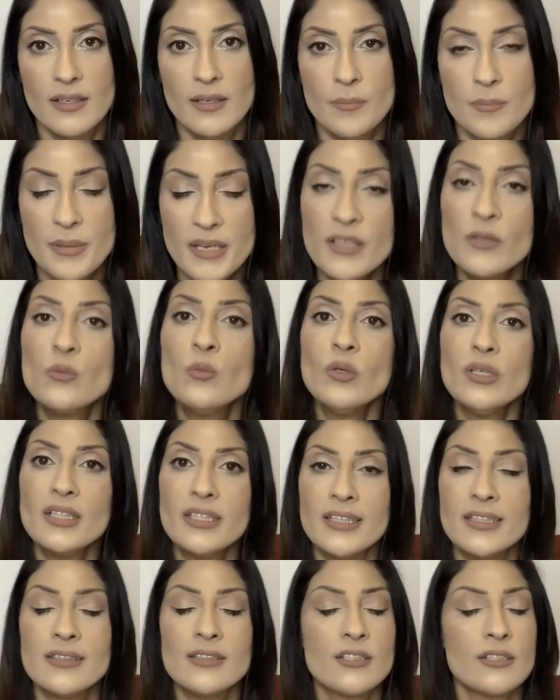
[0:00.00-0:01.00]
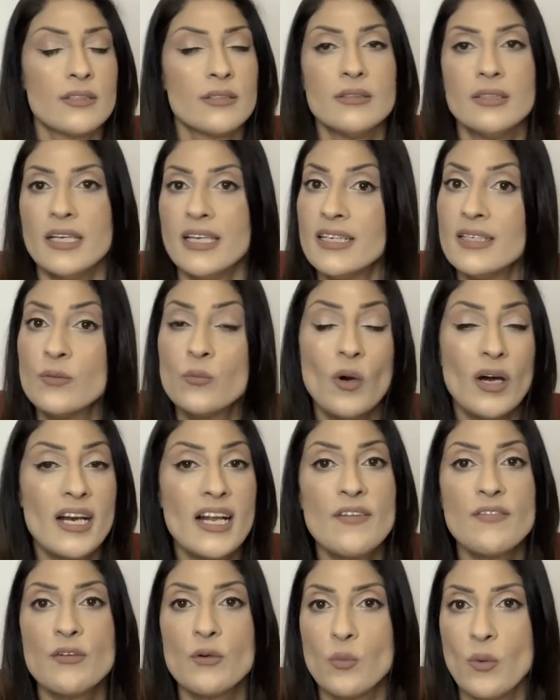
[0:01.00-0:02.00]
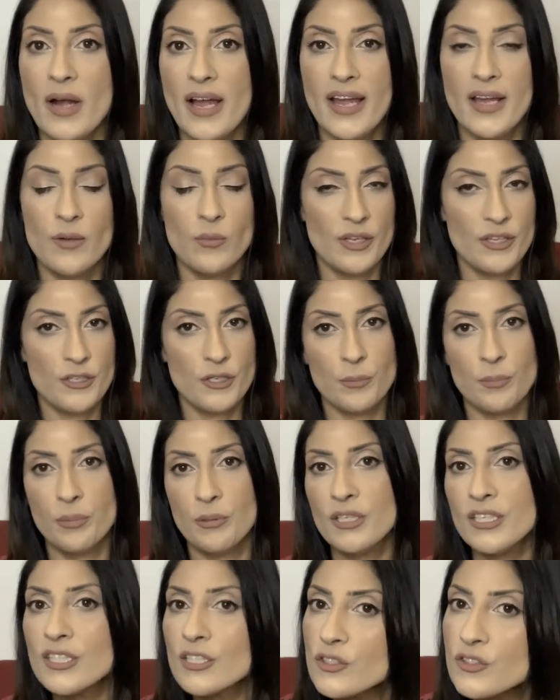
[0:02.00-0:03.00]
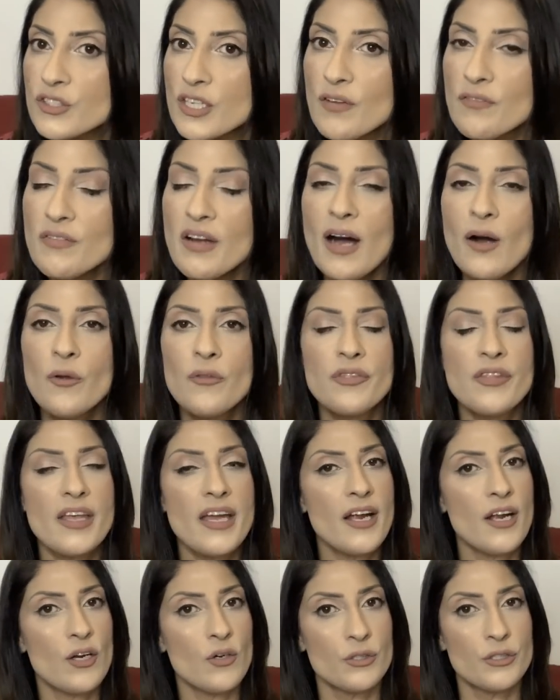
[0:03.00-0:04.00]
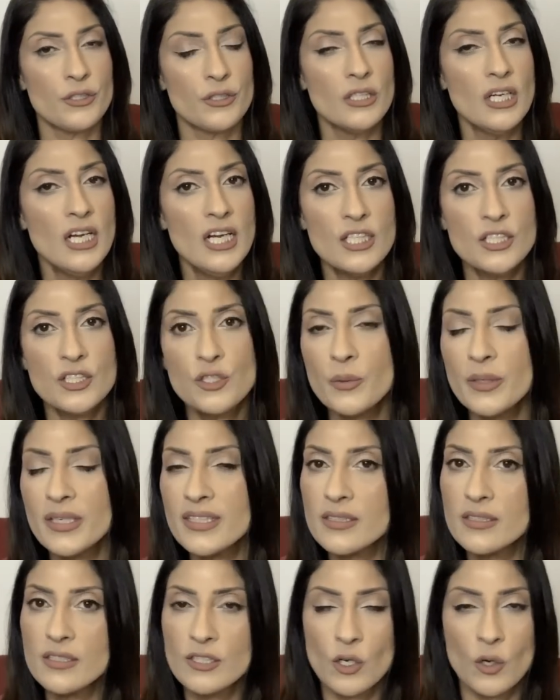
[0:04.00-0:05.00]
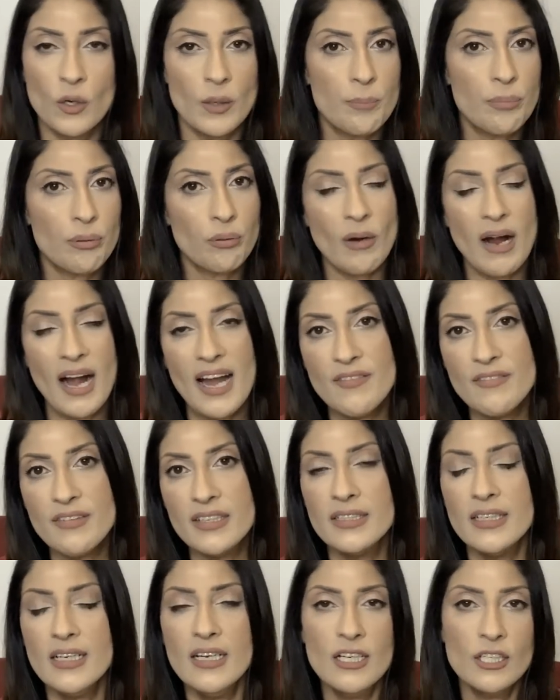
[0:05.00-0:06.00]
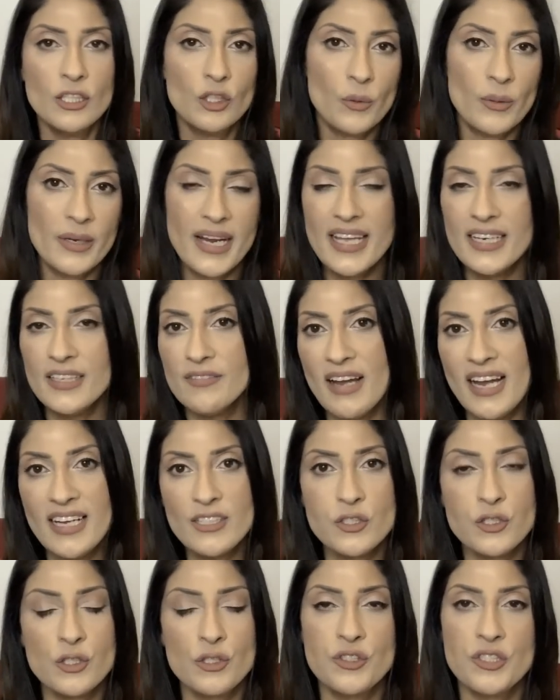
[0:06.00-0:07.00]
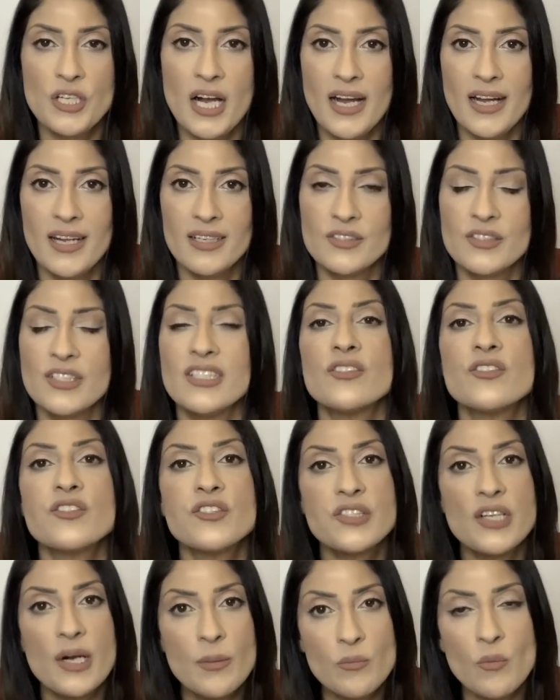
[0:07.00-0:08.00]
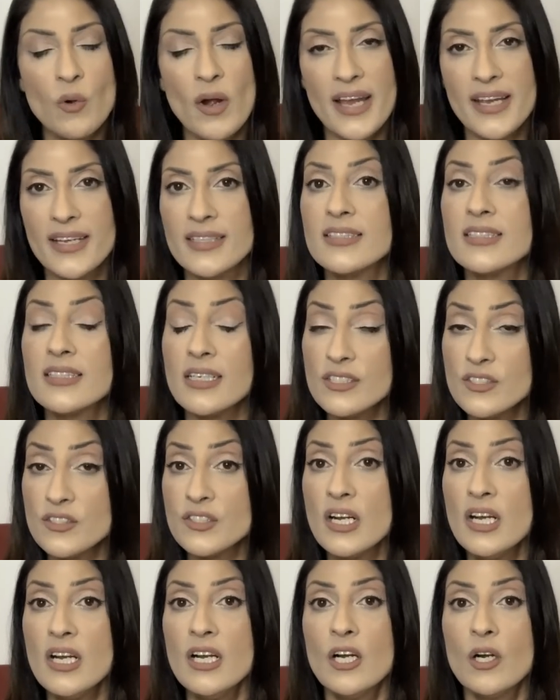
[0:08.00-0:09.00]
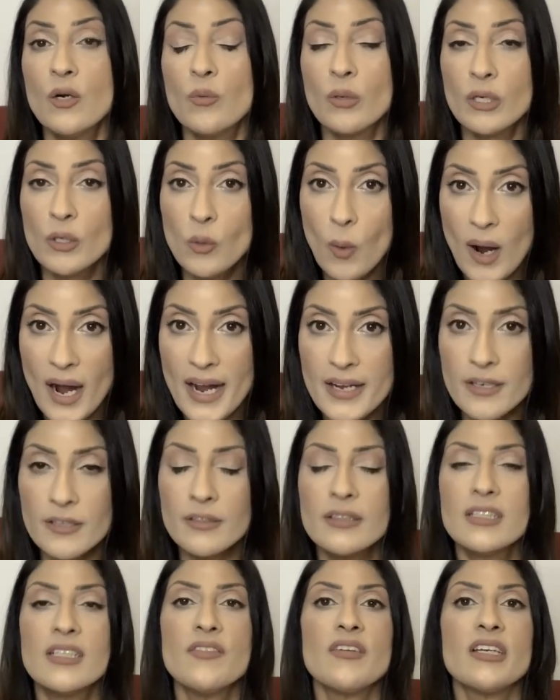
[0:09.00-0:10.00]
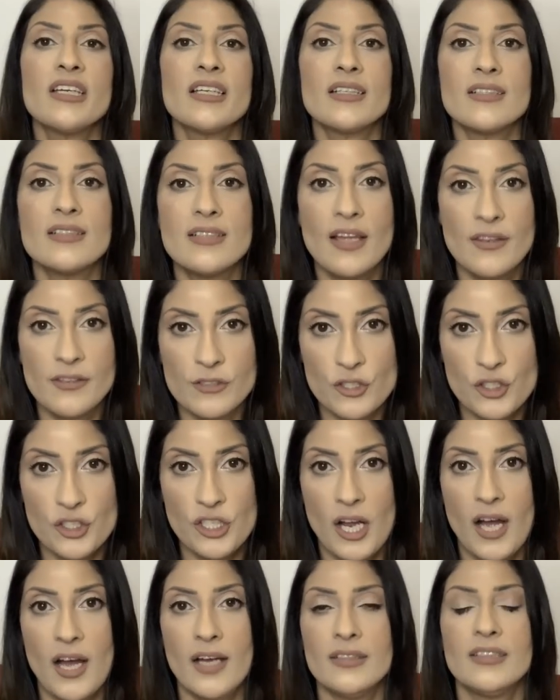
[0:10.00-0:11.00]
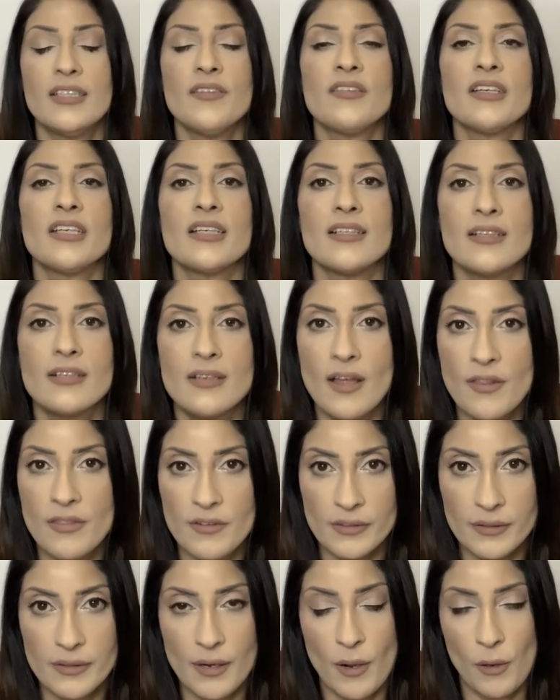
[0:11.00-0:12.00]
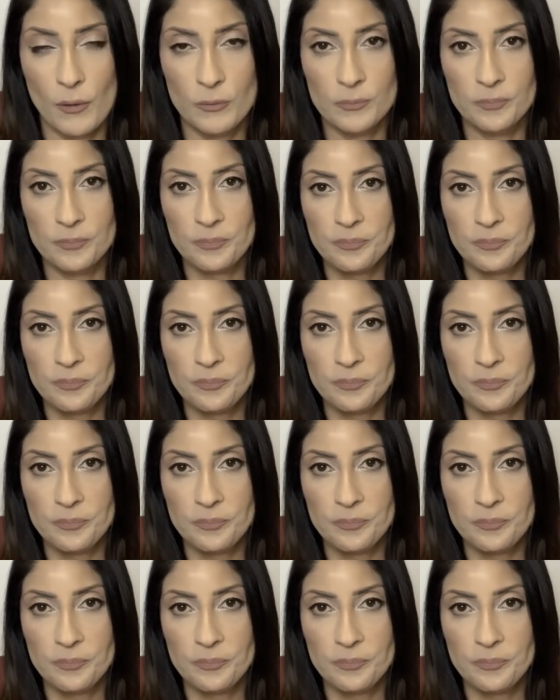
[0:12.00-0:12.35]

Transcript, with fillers: being willing to, in whatever way, whether you're putting yourself out there or you're doing, you know, a private creative exercise, in some way, it does require giving it another shot, giving it another go.